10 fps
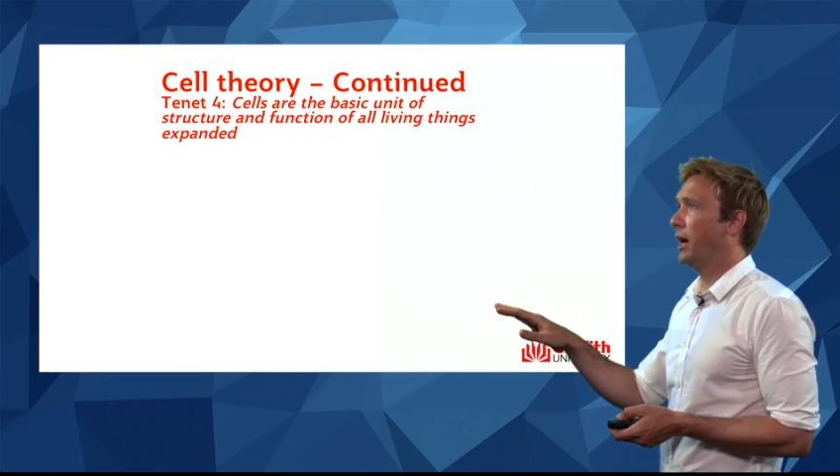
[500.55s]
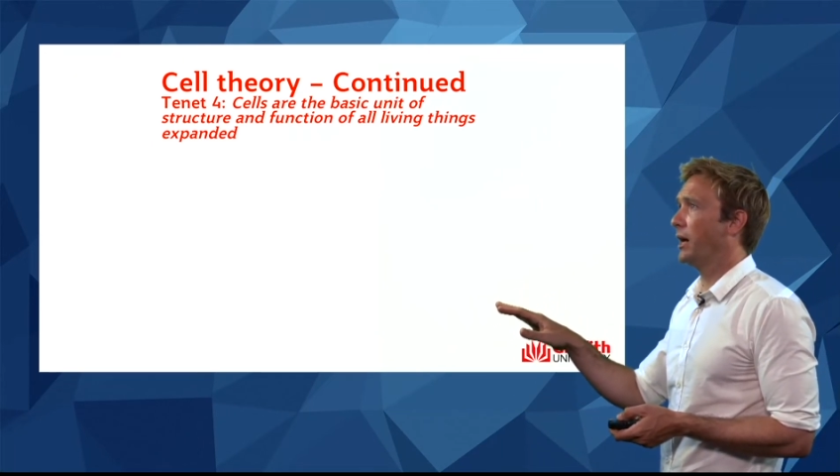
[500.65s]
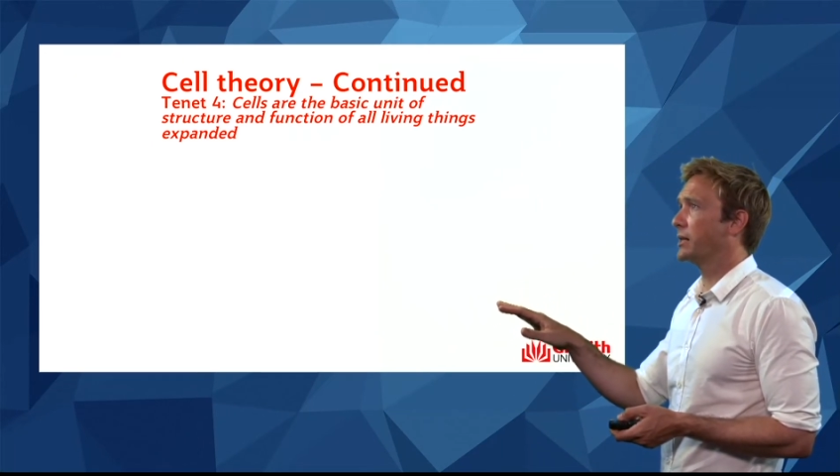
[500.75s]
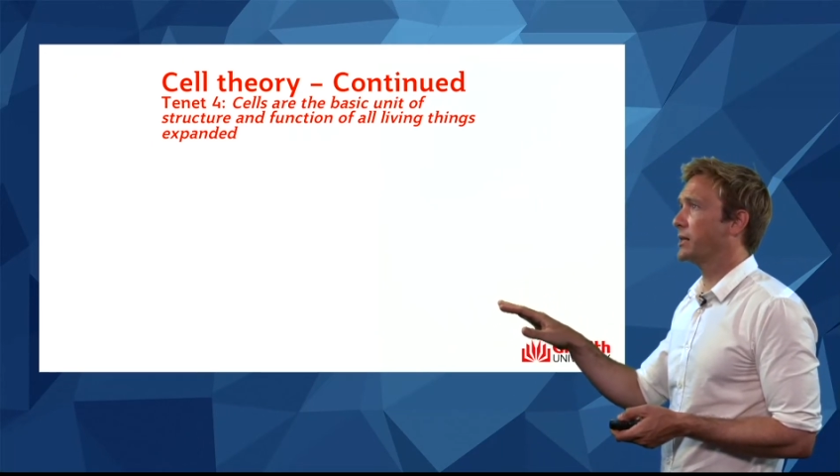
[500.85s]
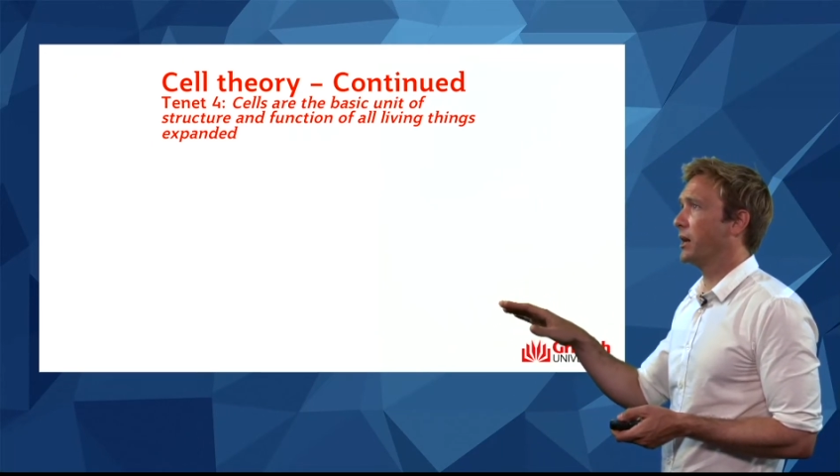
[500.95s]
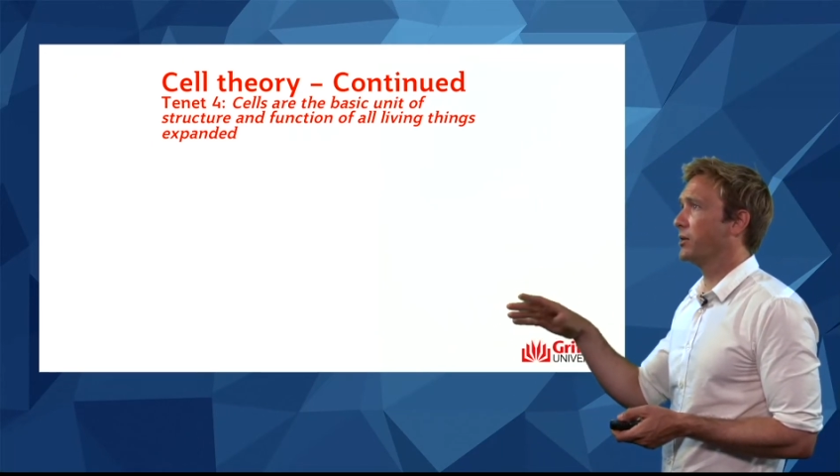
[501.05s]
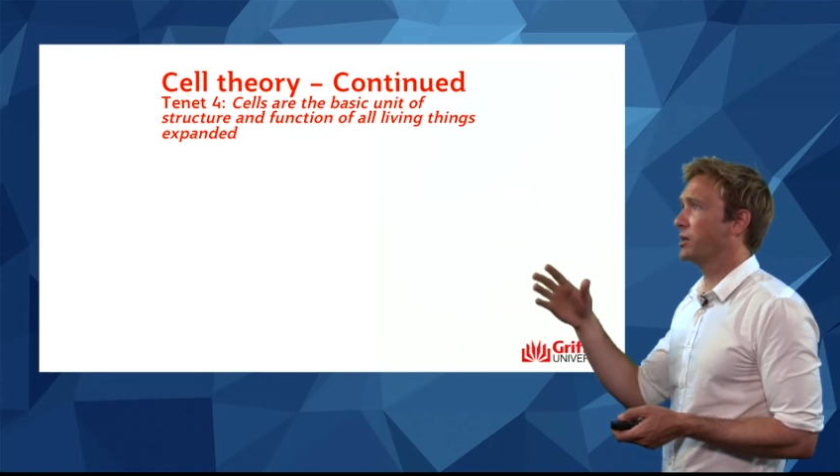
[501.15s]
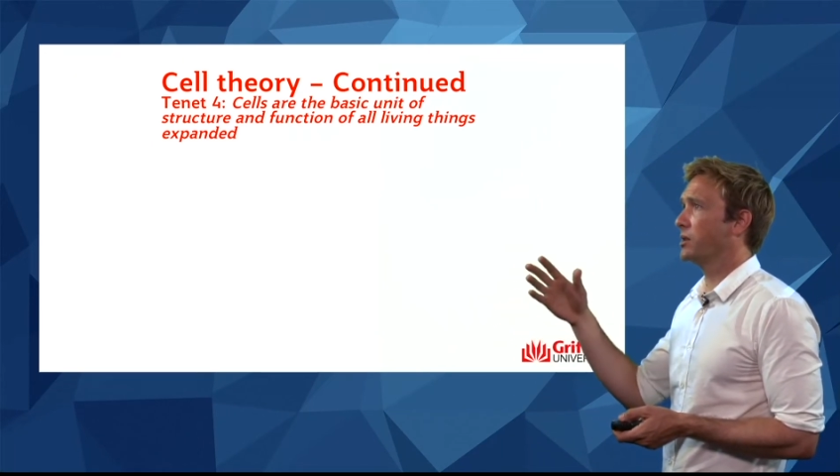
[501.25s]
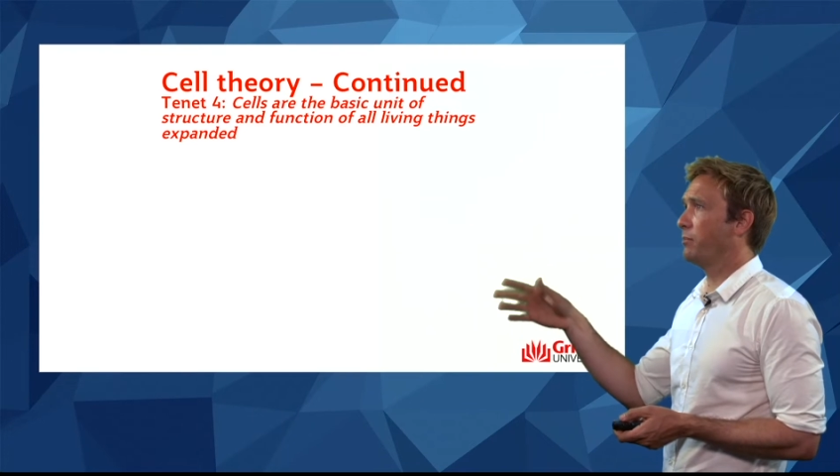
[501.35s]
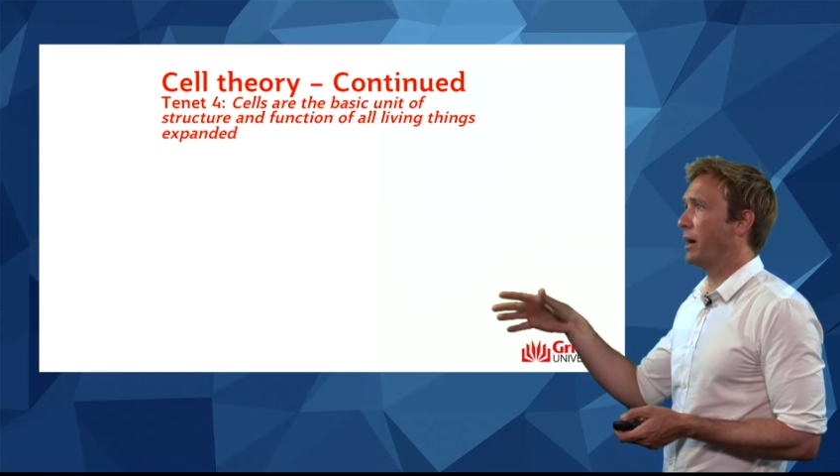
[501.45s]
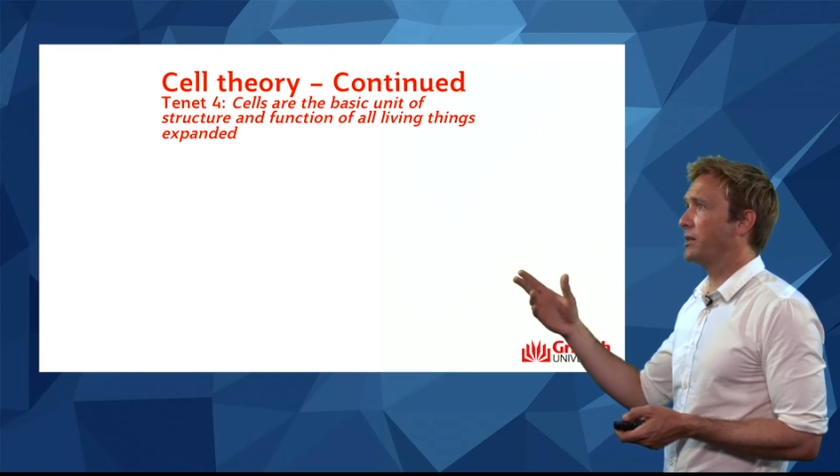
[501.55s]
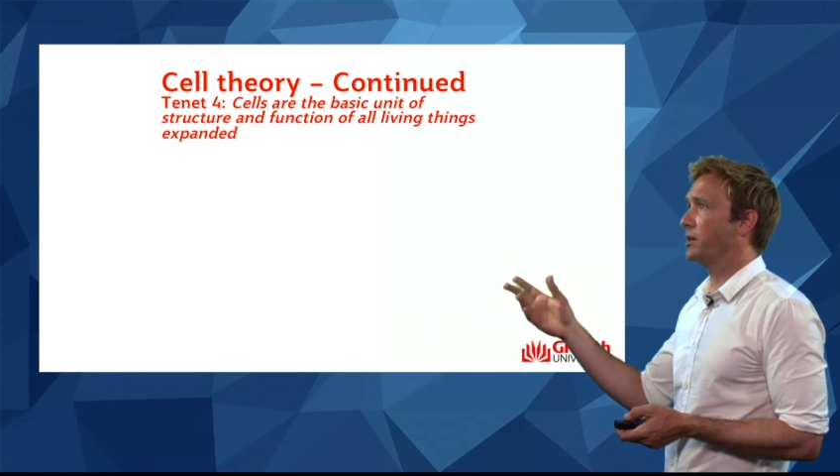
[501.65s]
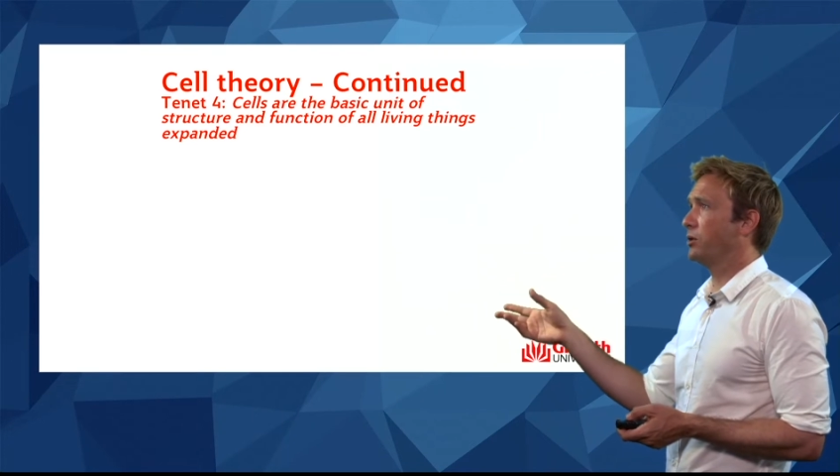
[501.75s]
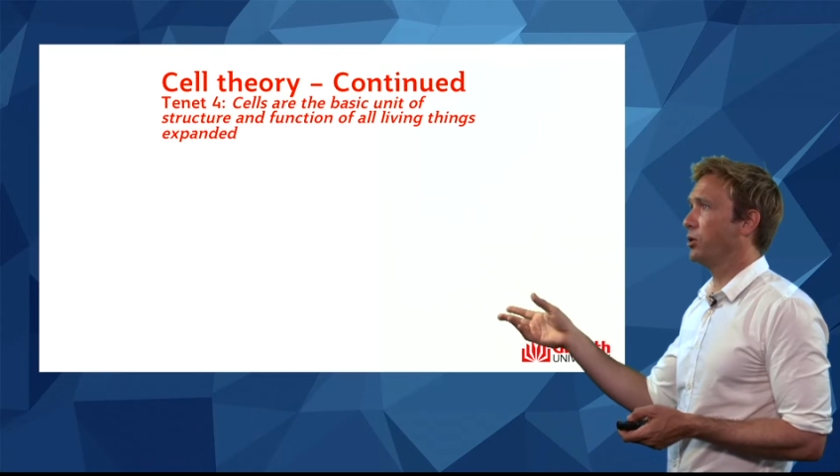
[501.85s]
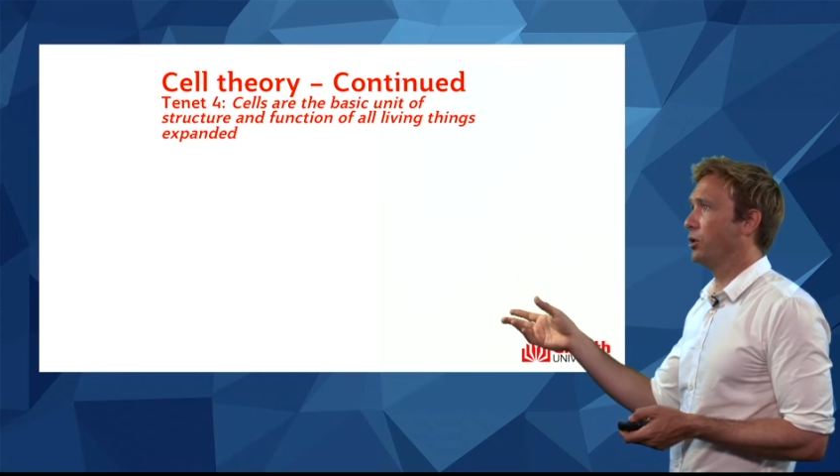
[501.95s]
cells as the
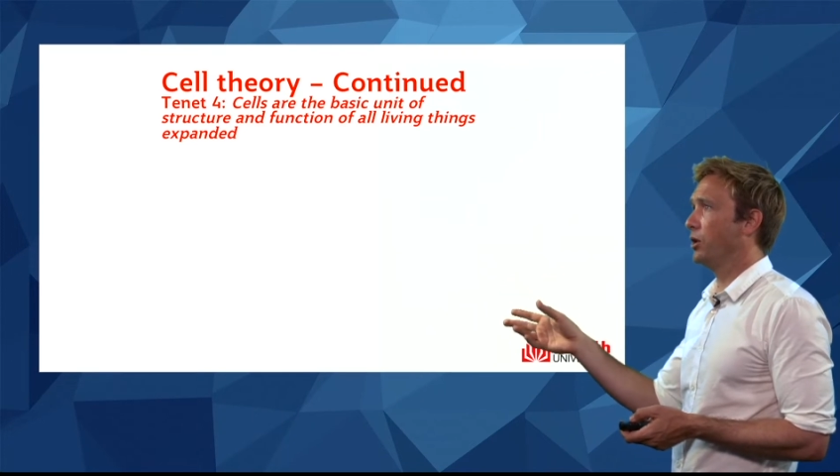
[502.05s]
basic unit